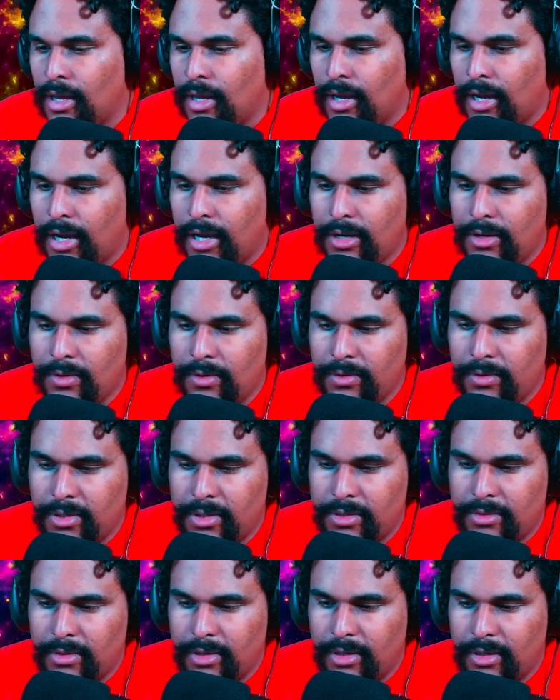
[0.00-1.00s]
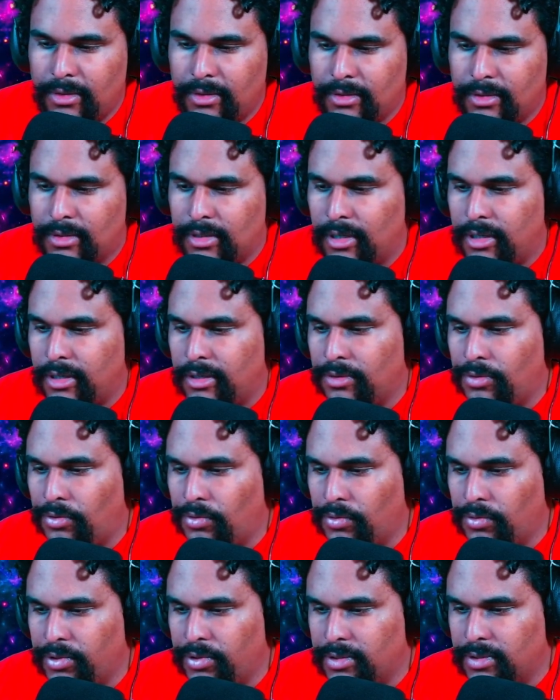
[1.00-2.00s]
I know these rails, and I
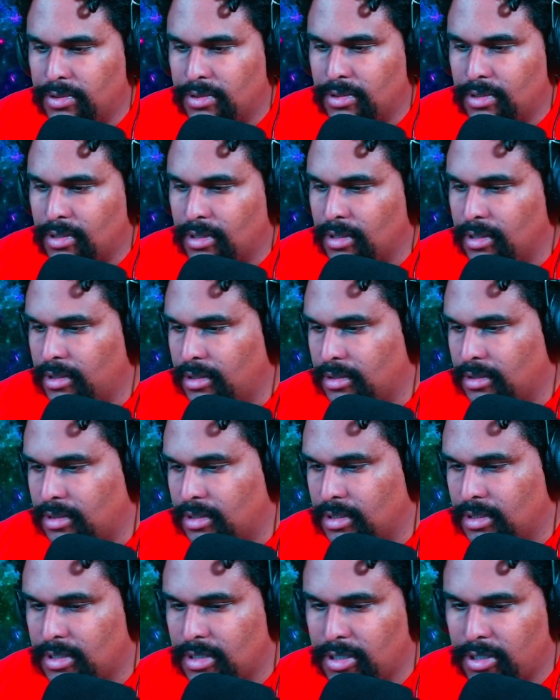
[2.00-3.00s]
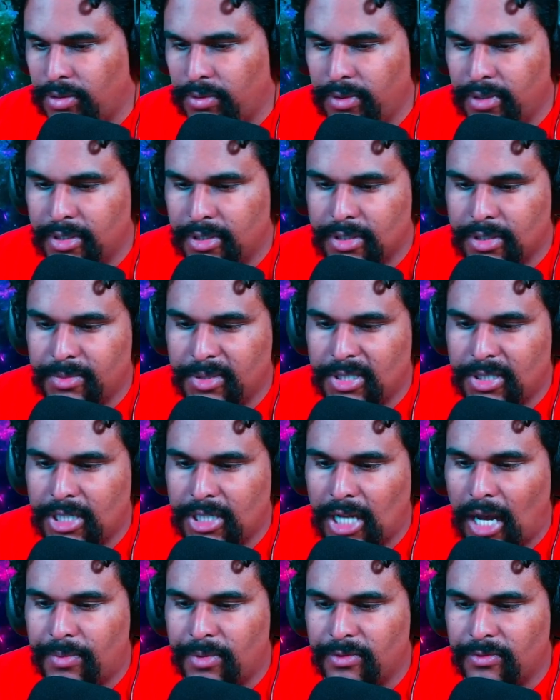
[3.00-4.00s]
know there's there's isn't going to be
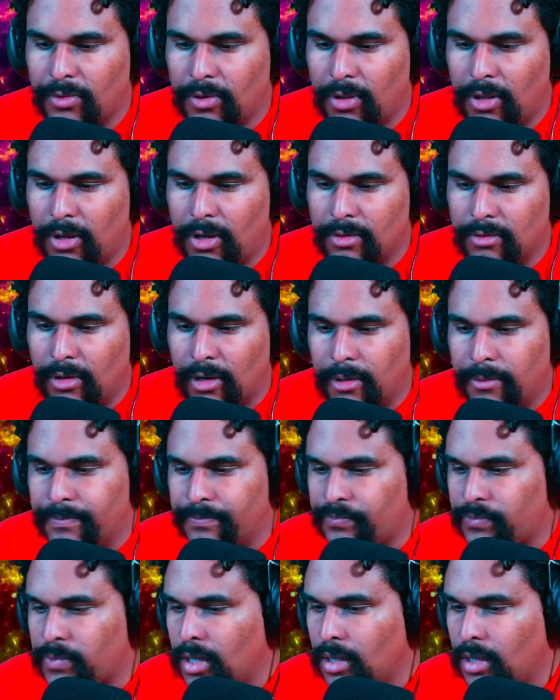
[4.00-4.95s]
stopping for a long run.